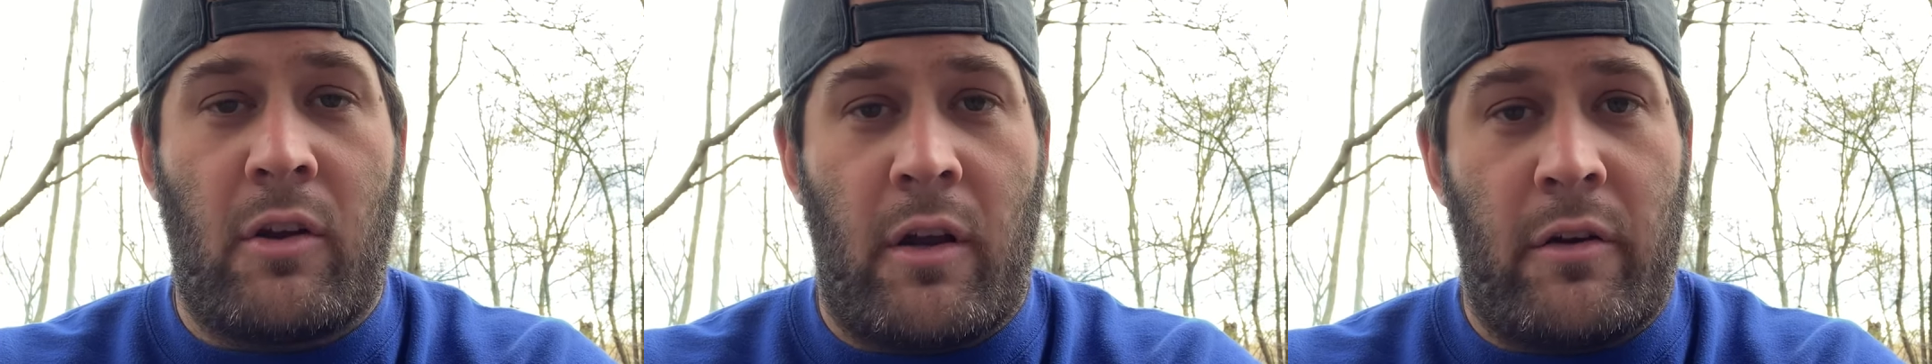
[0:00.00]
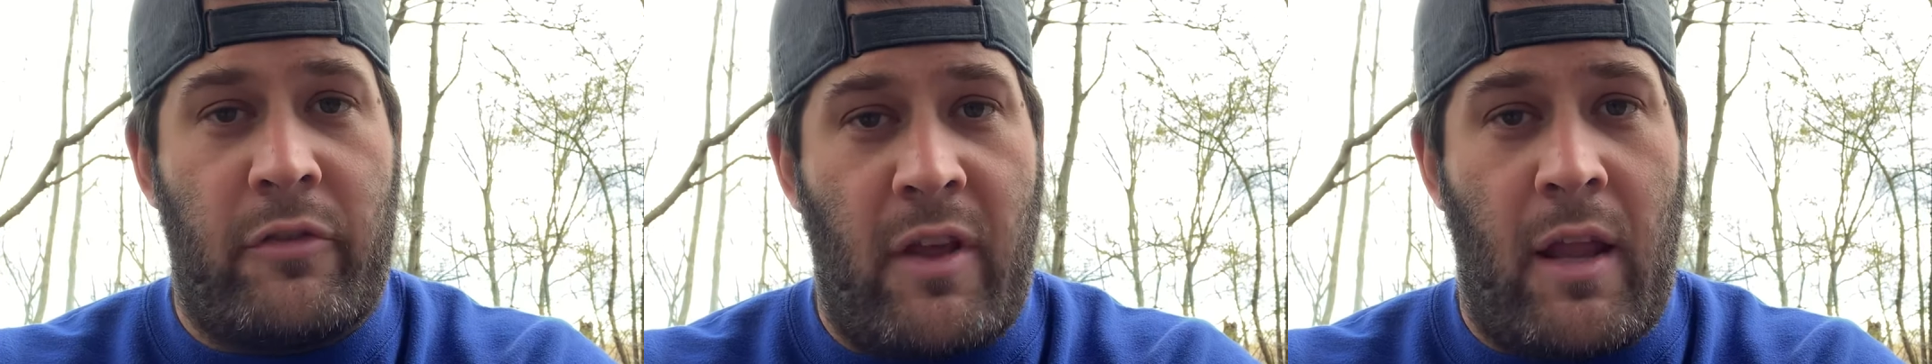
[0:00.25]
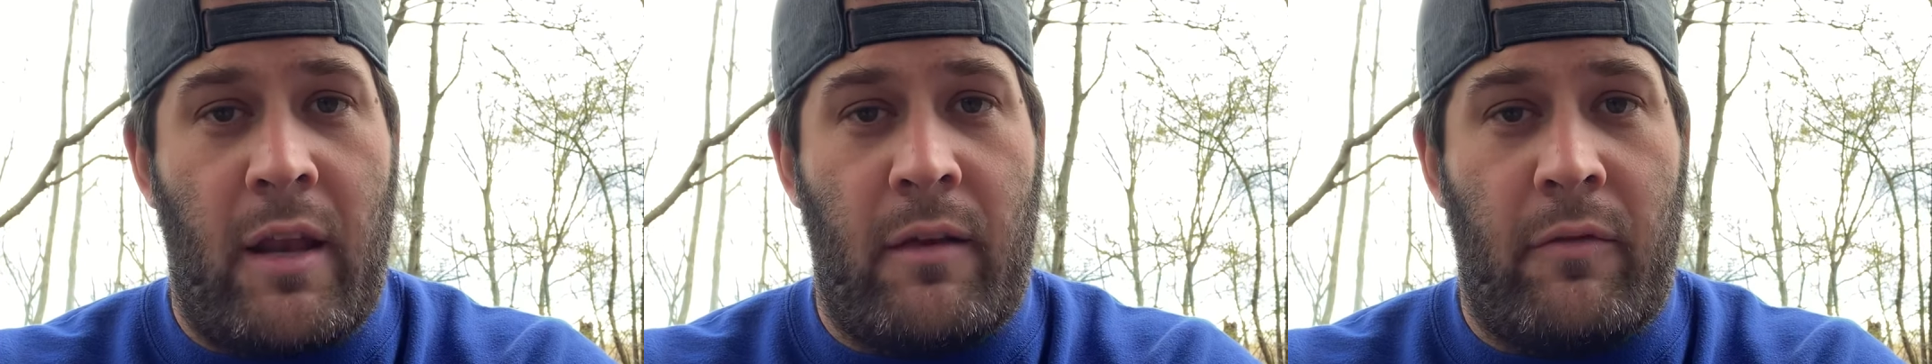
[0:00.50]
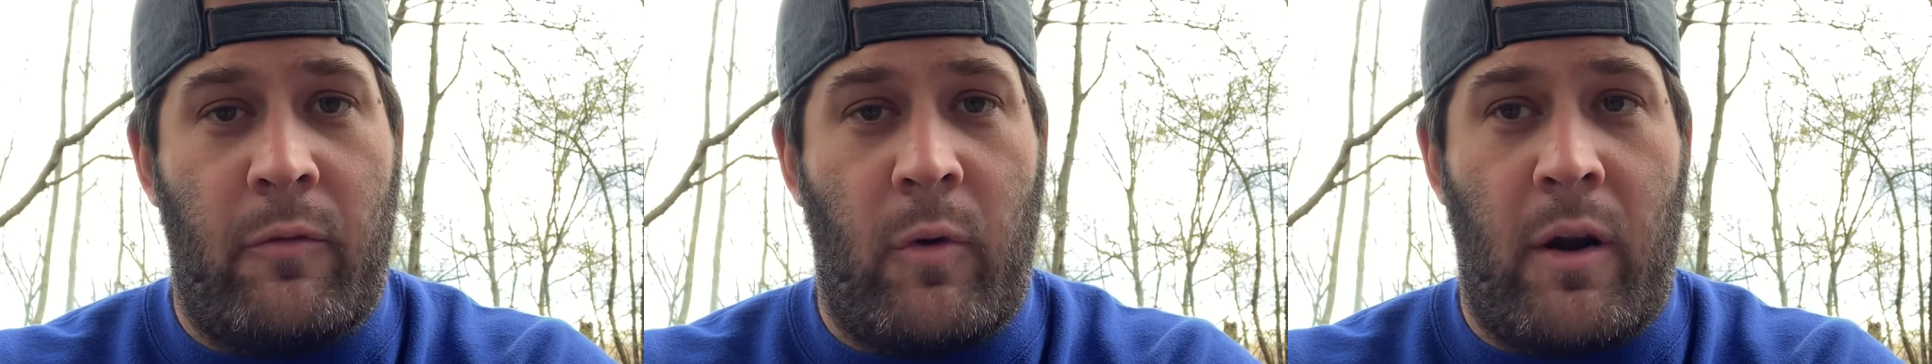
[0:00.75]
your understanding
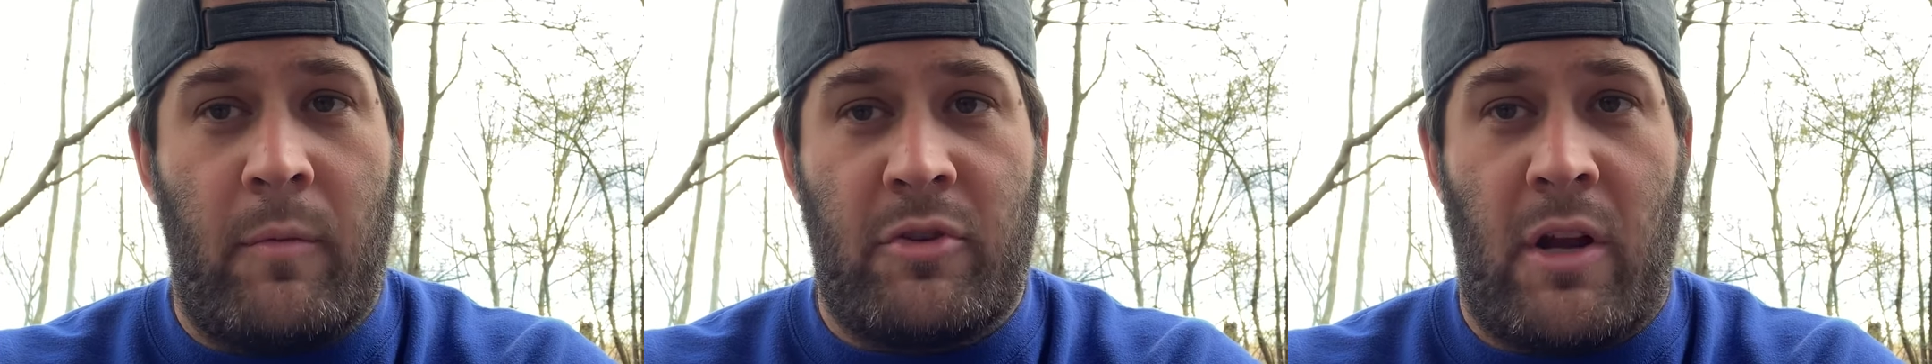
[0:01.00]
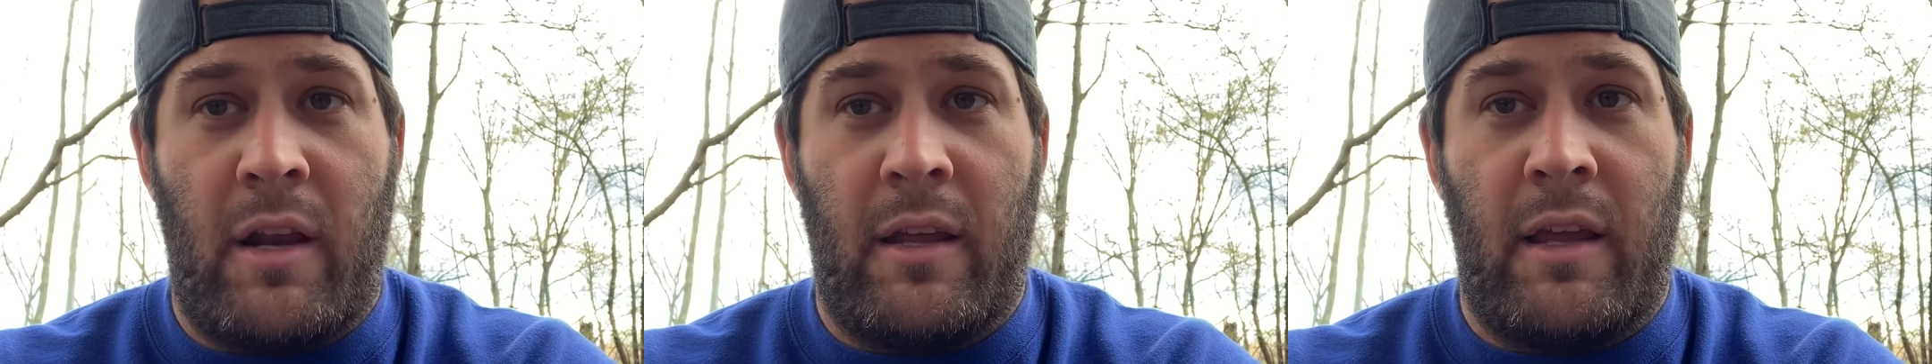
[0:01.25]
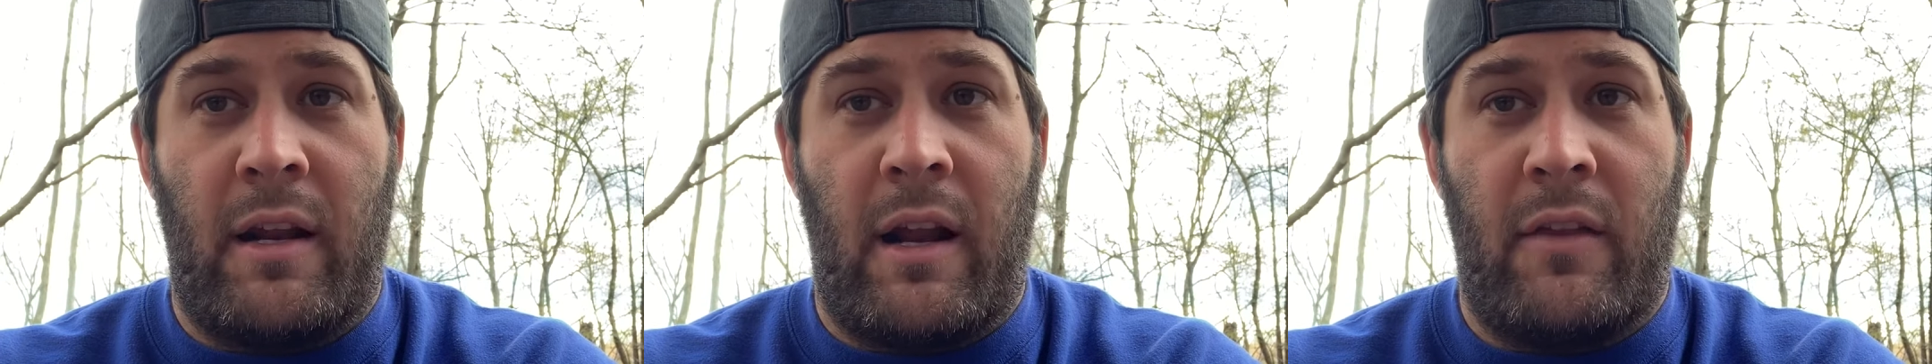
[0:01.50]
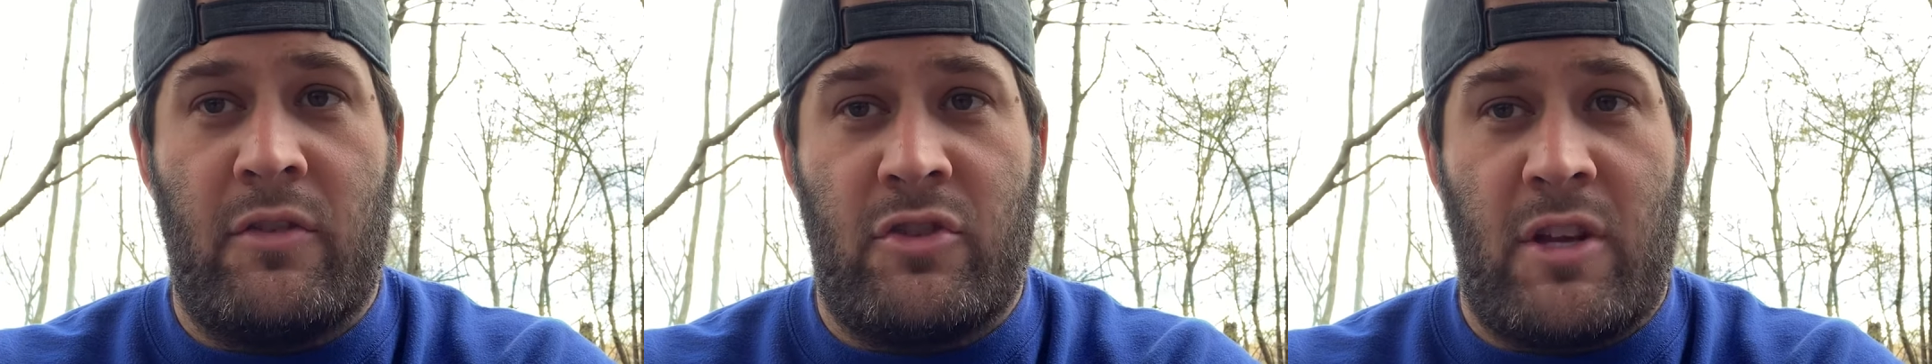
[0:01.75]
of what I'm trying to get
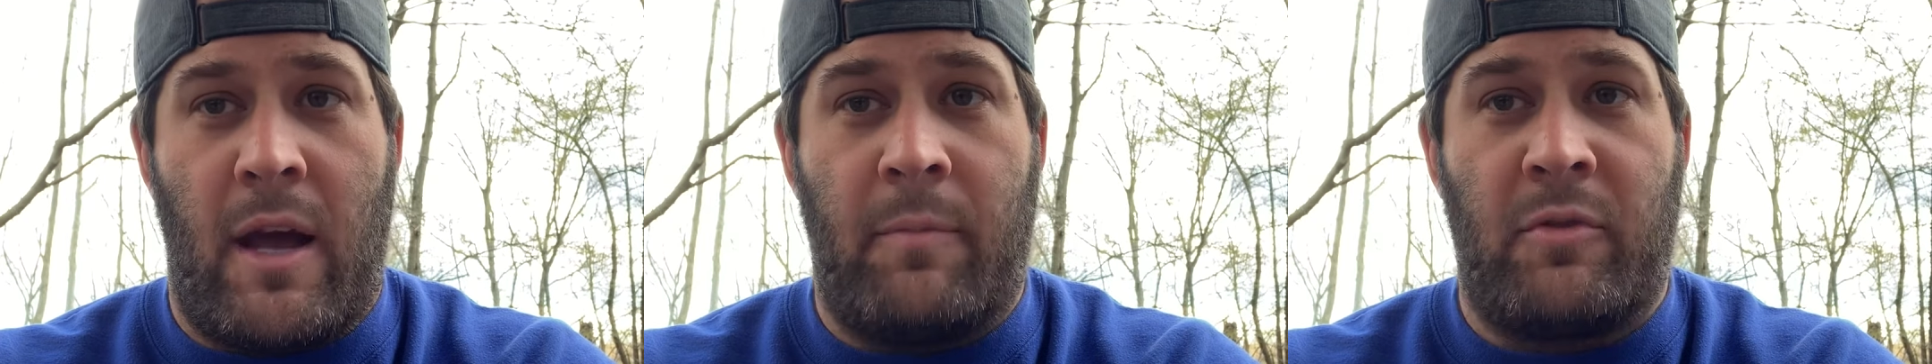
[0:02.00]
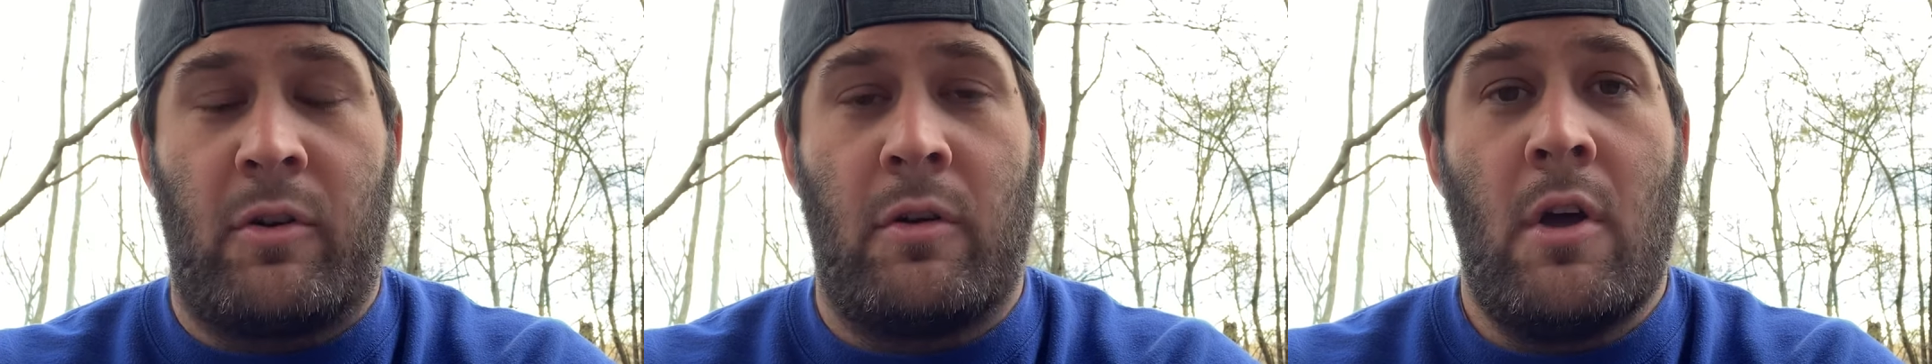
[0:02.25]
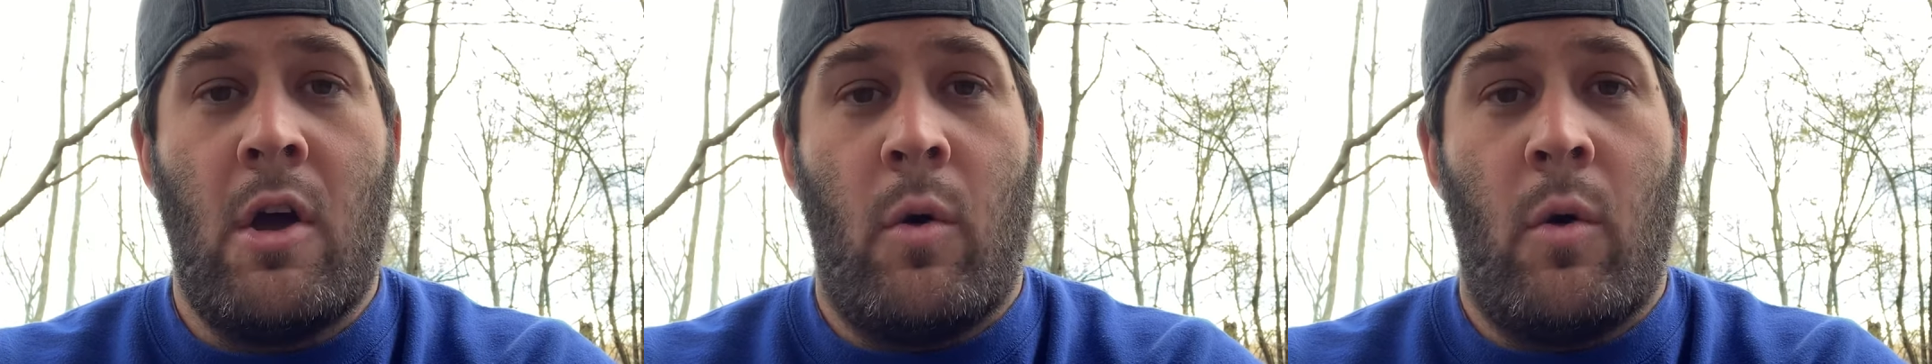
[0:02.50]
out of this chapter,